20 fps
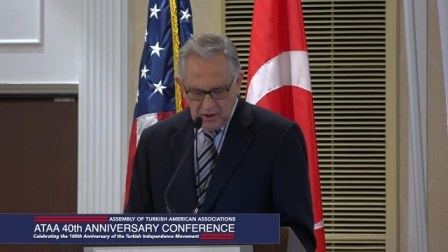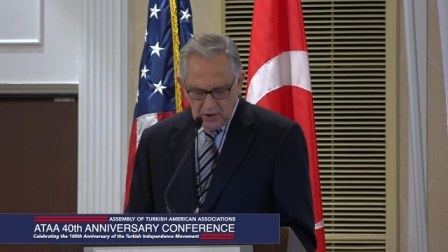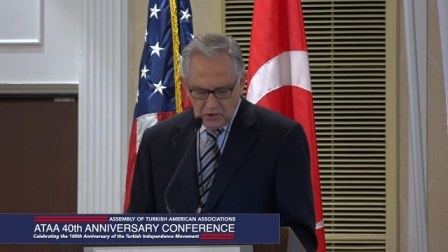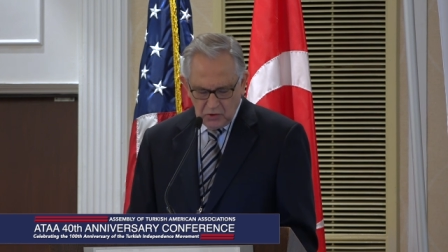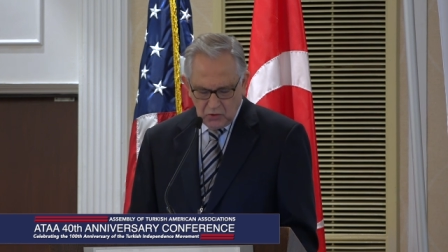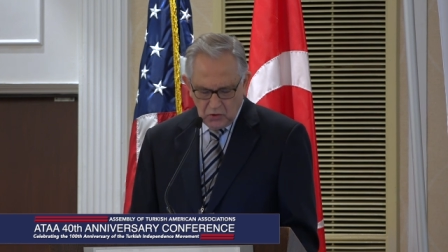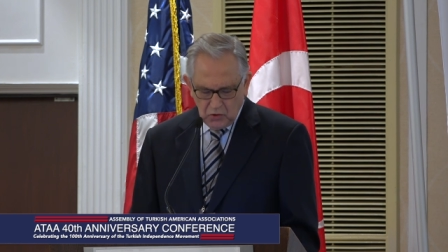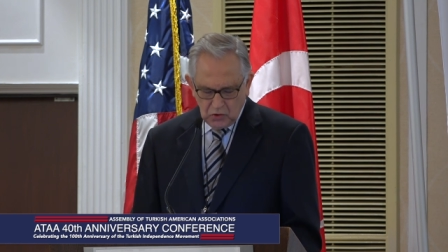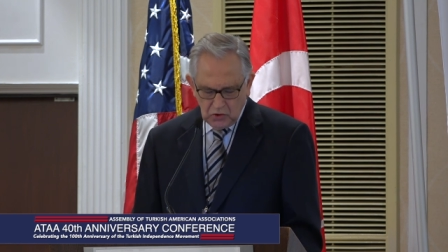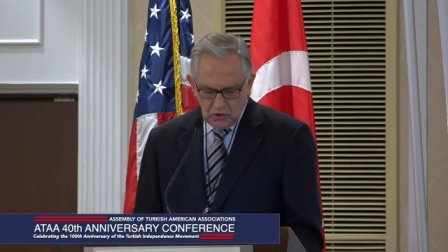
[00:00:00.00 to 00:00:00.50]
the
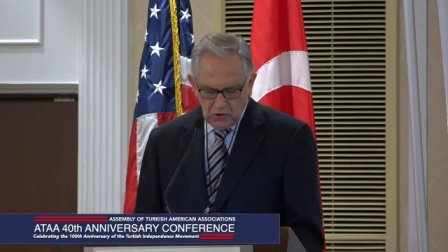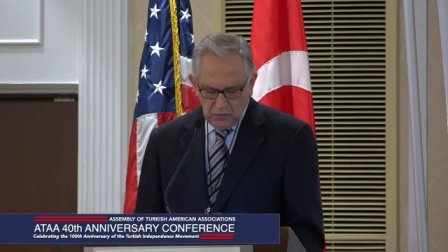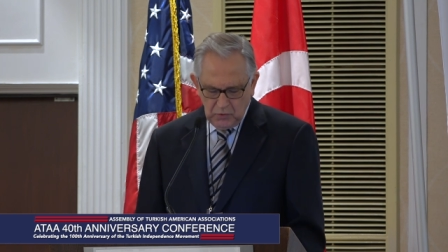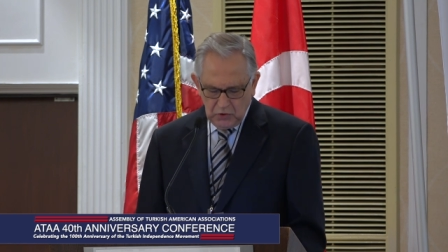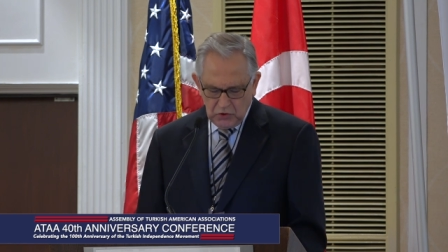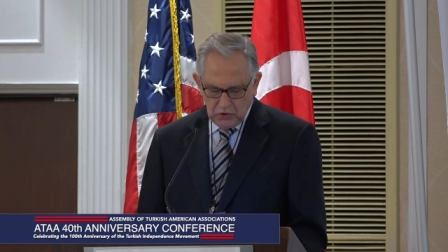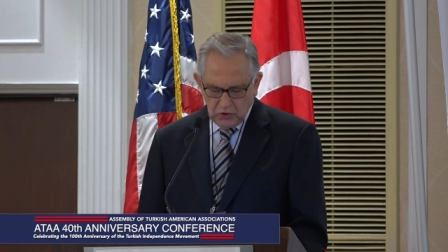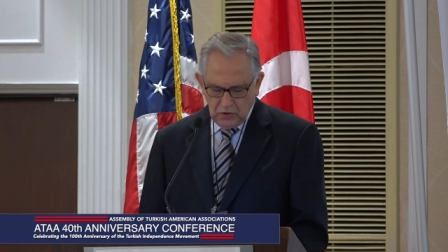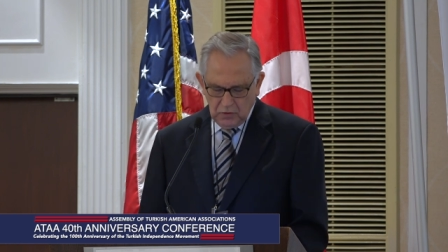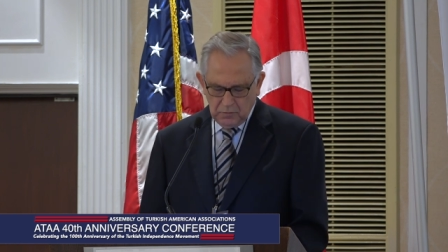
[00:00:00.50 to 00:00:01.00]

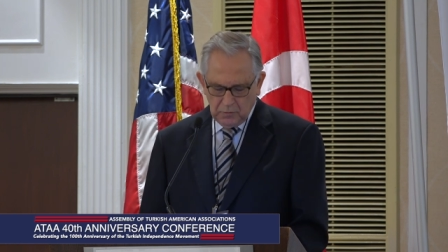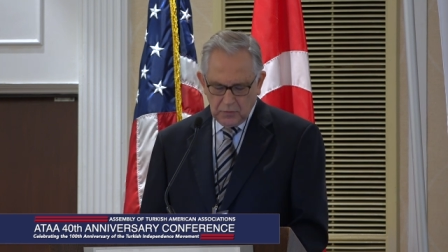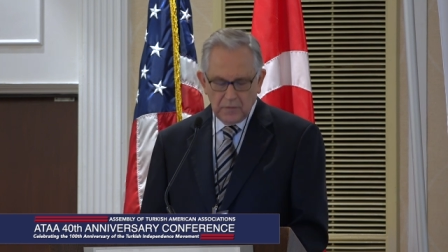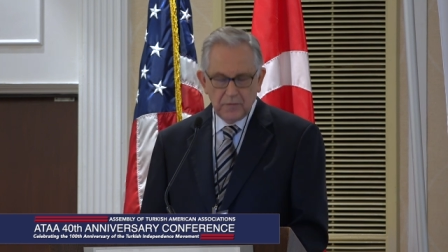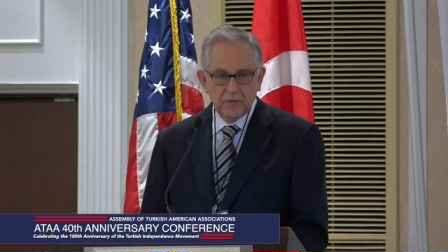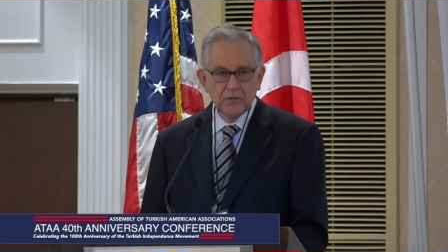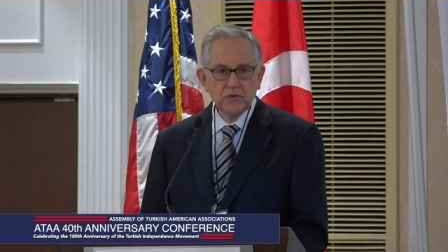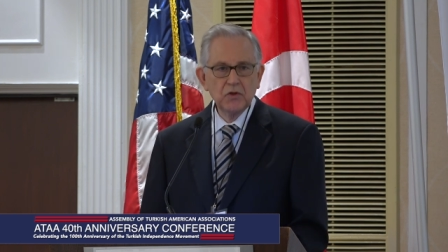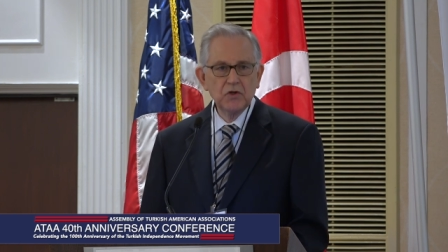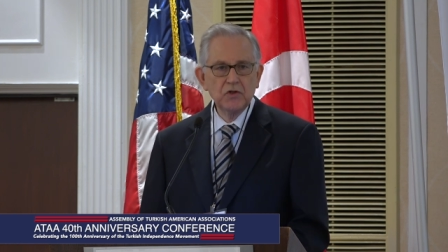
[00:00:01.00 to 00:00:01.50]
contribution of
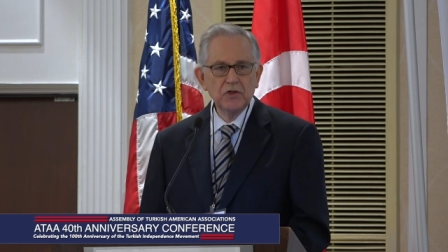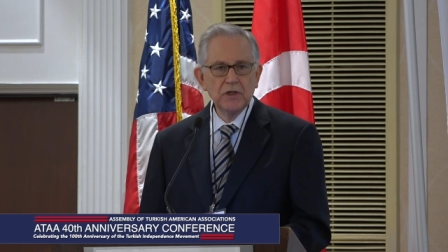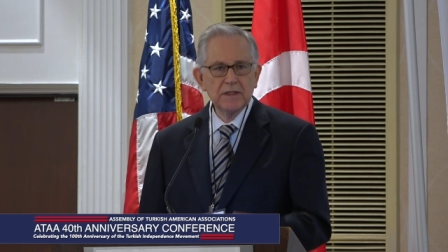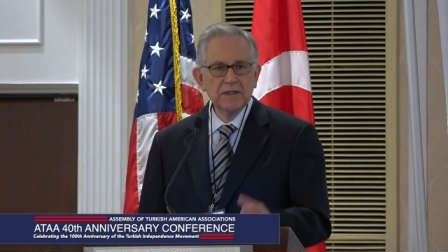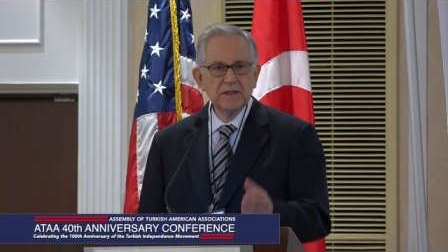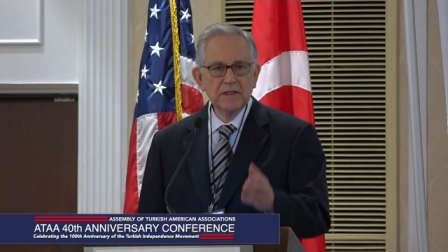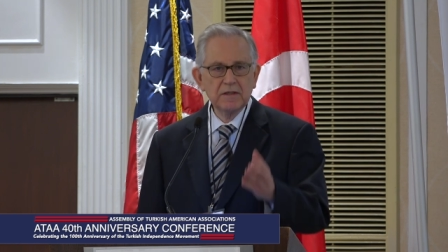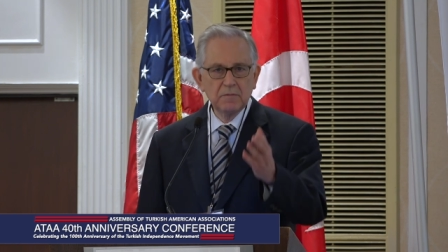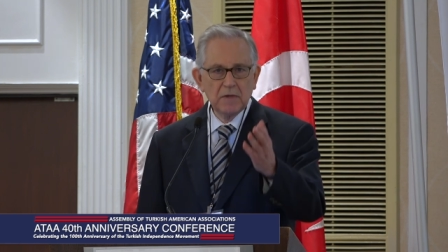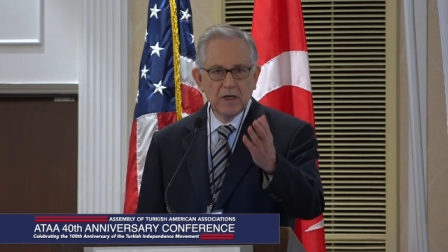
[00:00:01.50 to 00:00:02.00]
Professor
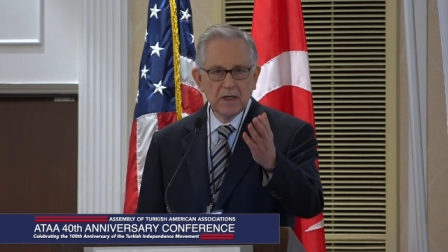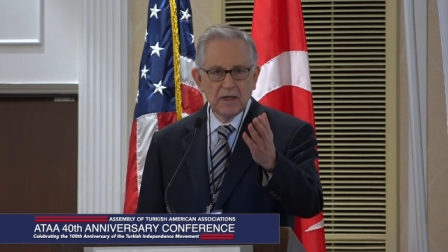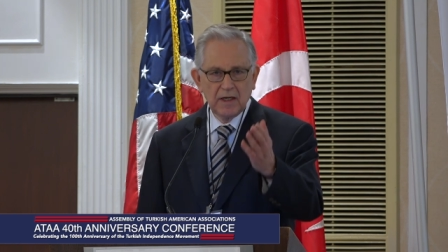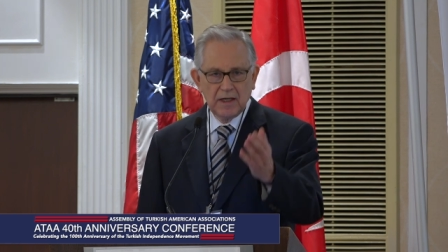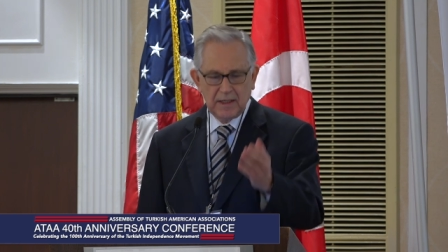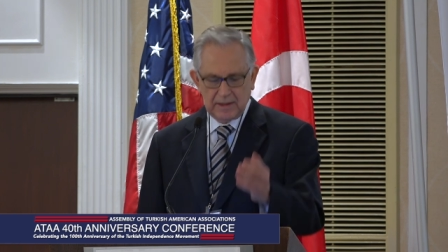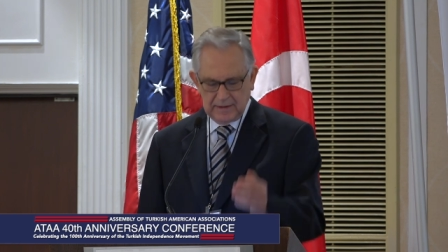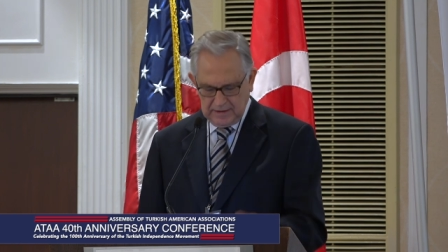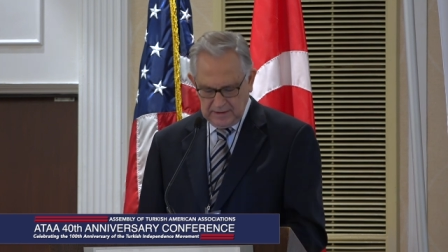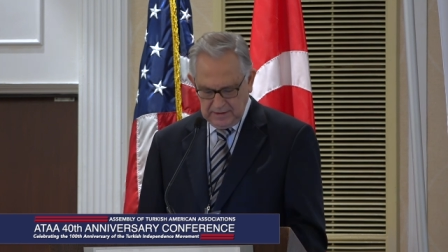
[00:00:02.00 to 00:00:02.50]
Justin
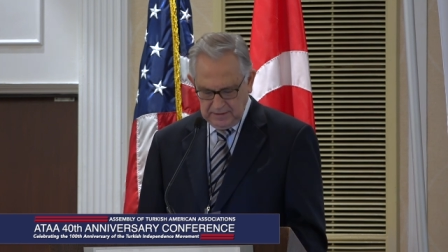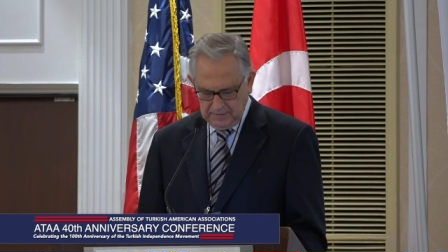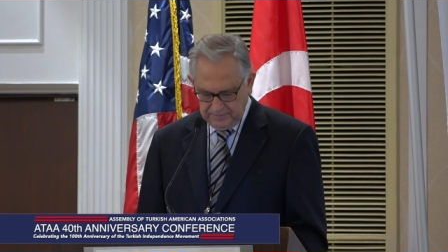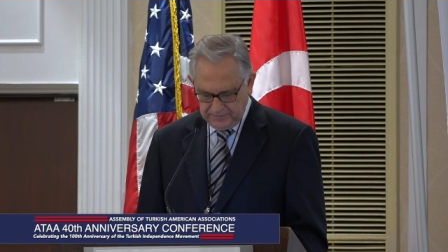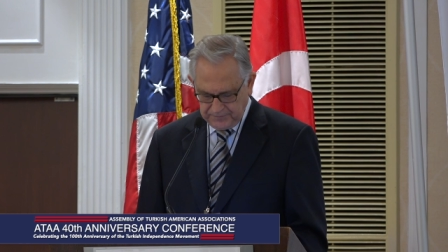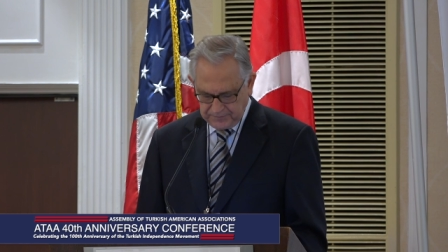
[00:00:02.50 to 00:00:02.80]
McCarthy.